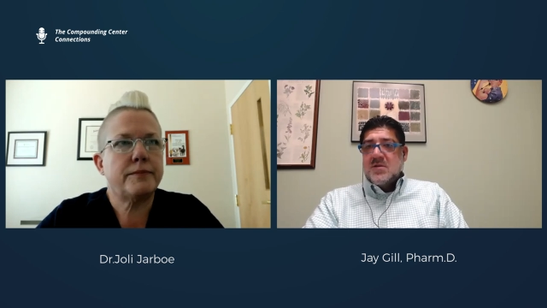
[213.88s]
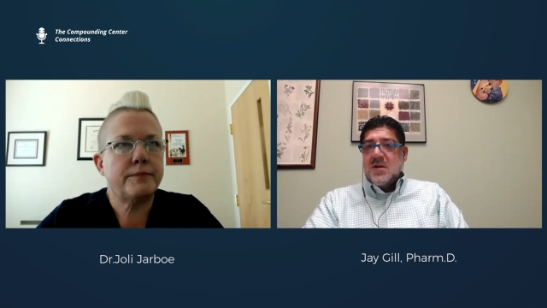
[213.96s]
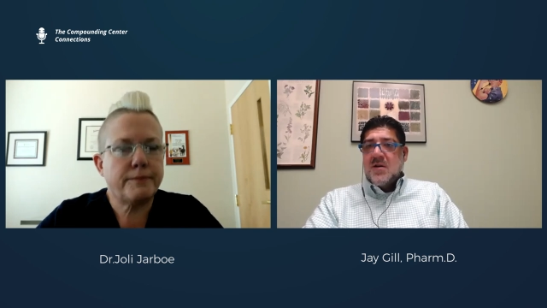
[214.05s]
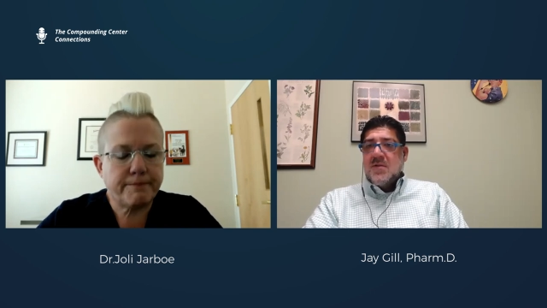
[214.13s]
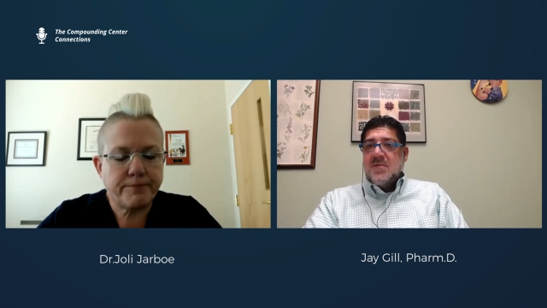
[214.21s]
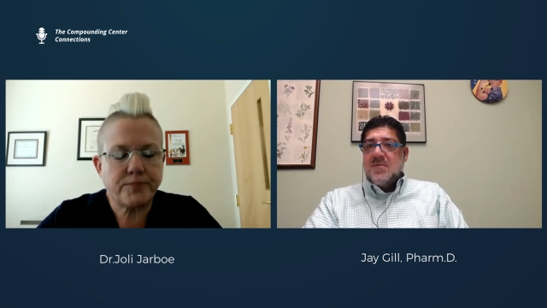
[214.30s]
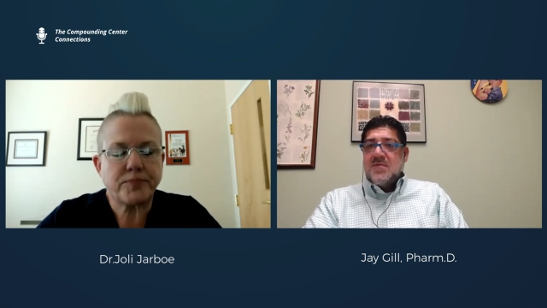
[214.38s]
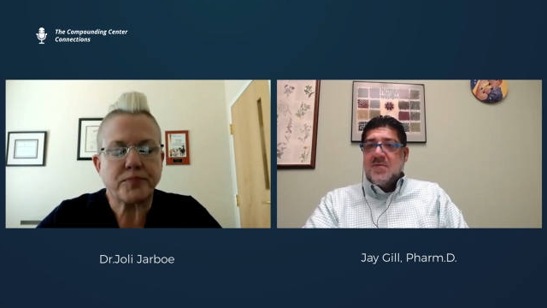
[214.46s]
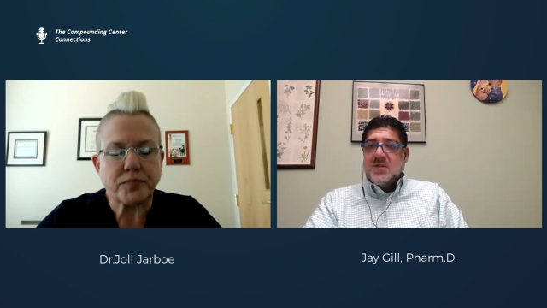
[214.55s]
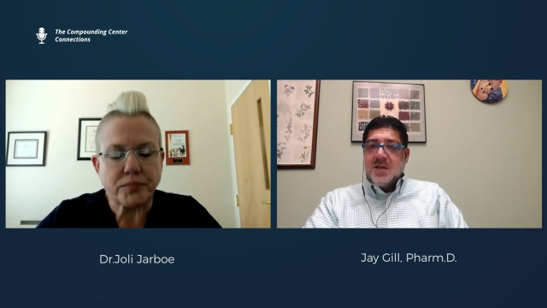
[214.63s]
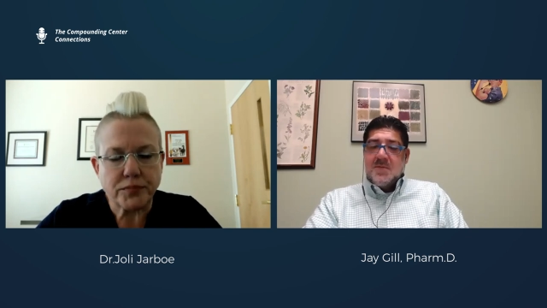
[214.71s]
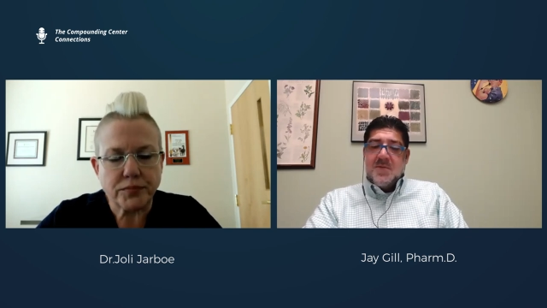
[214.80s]
Speaker 1: of
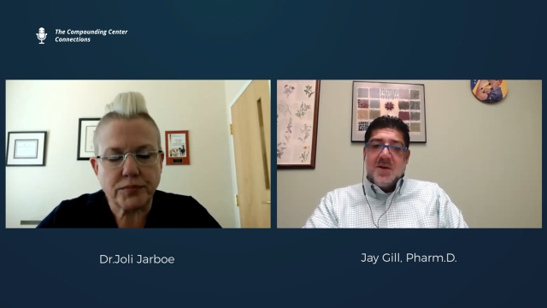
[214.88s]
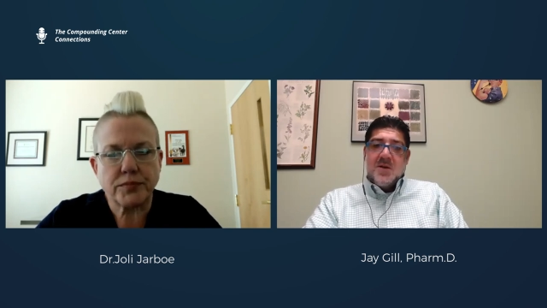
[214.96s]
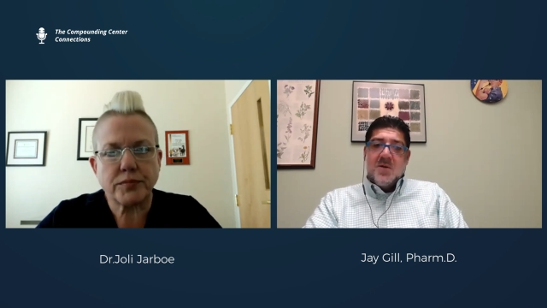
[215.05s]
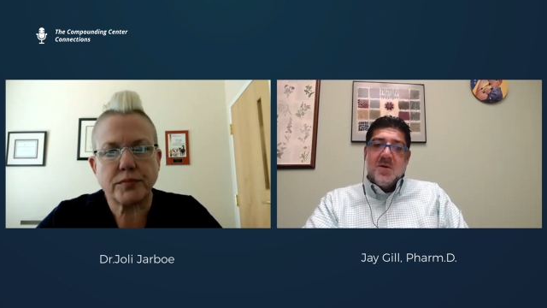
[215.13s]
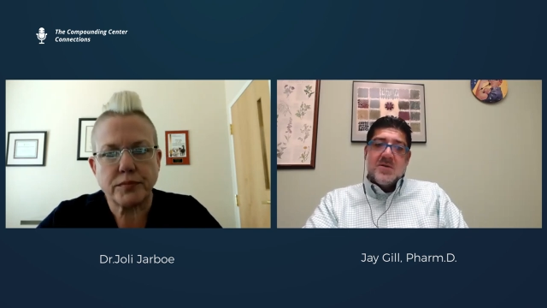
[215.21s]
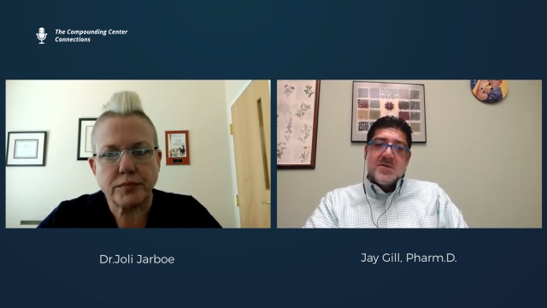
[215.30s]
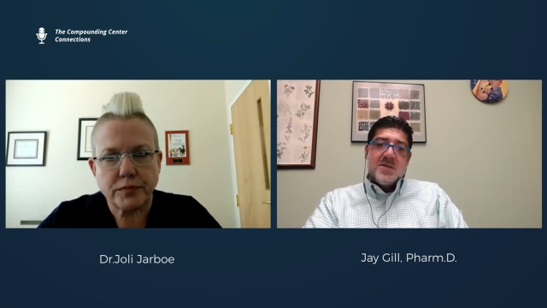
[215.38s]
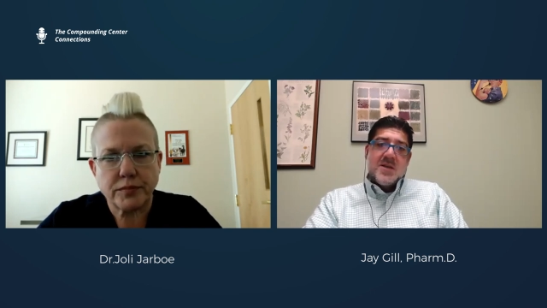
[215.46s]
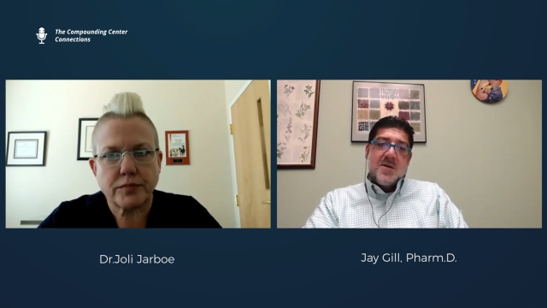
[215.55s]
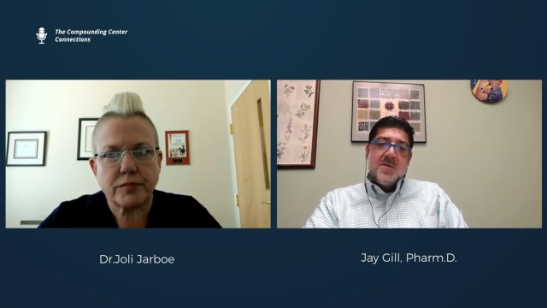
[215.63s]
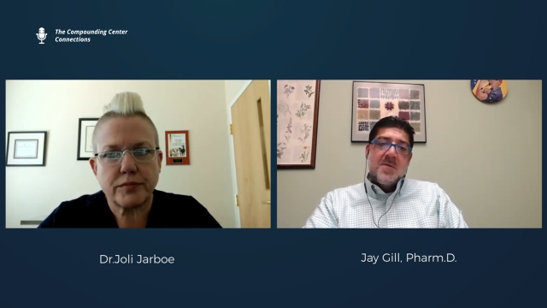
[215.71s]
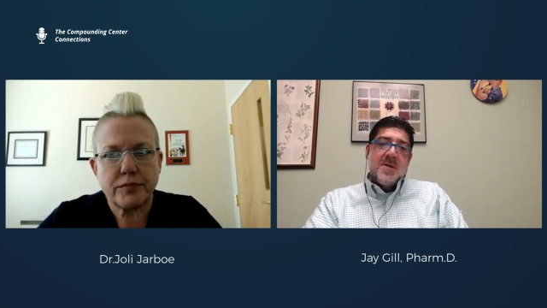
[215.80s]
CBD oil.
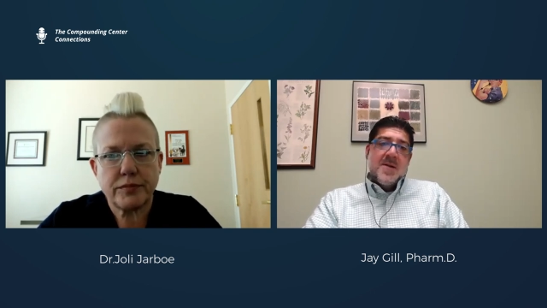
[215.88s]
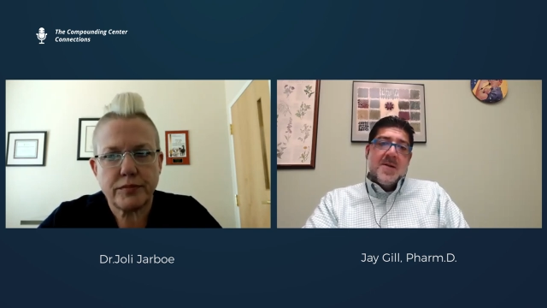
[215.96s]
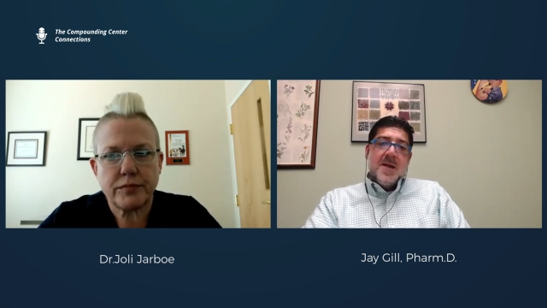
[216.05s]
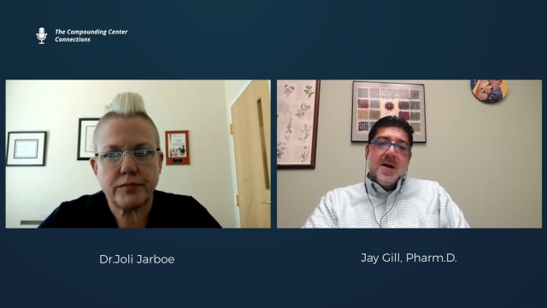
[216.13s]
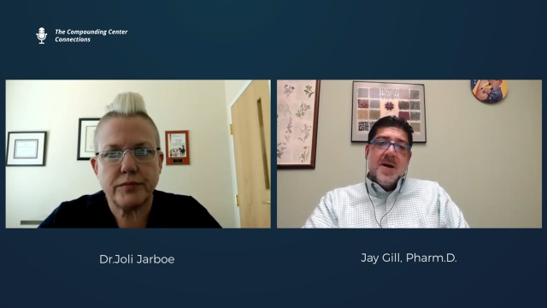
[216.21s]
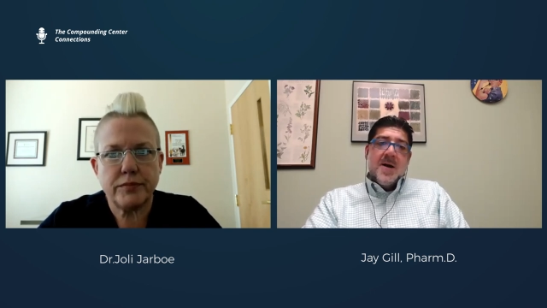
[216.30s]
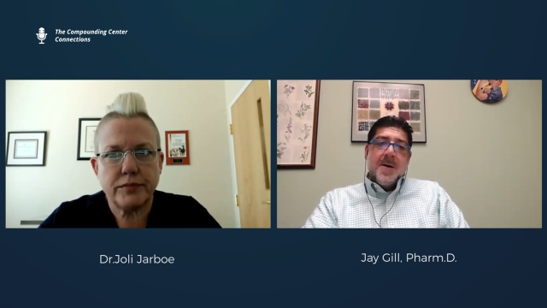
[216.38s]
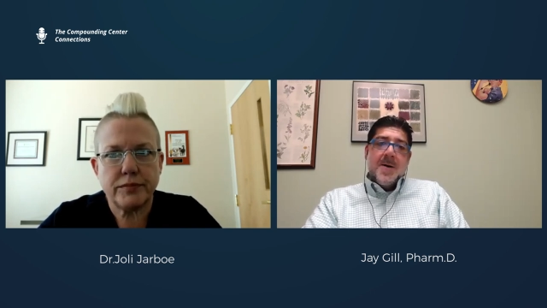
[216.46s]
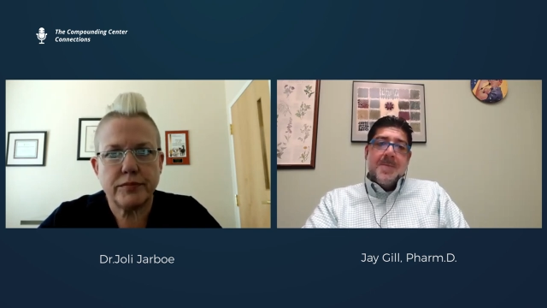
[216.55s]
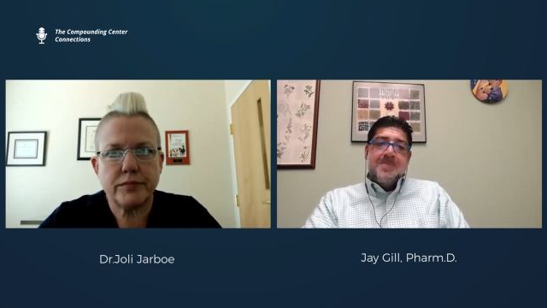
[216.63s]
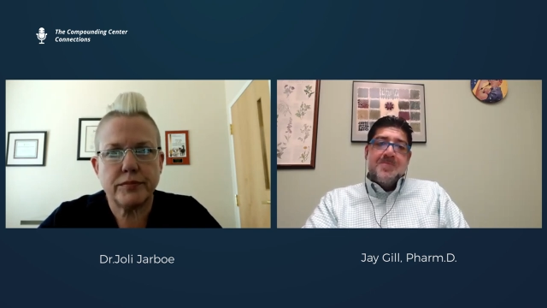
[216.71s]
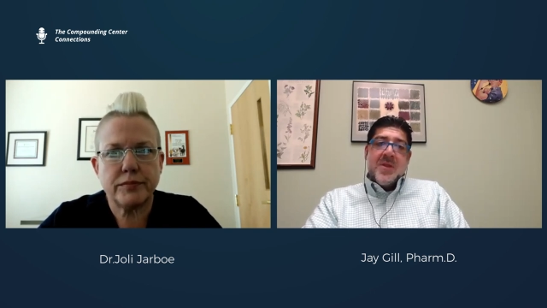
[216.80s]
So
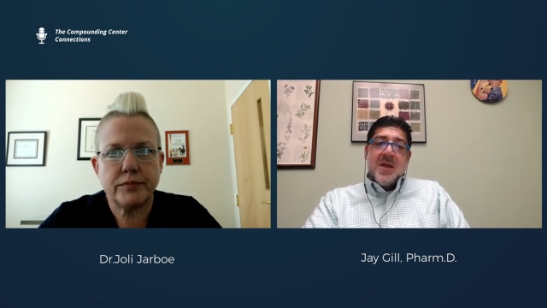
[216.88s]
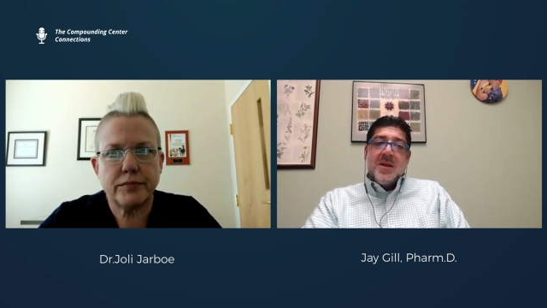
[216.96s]
um,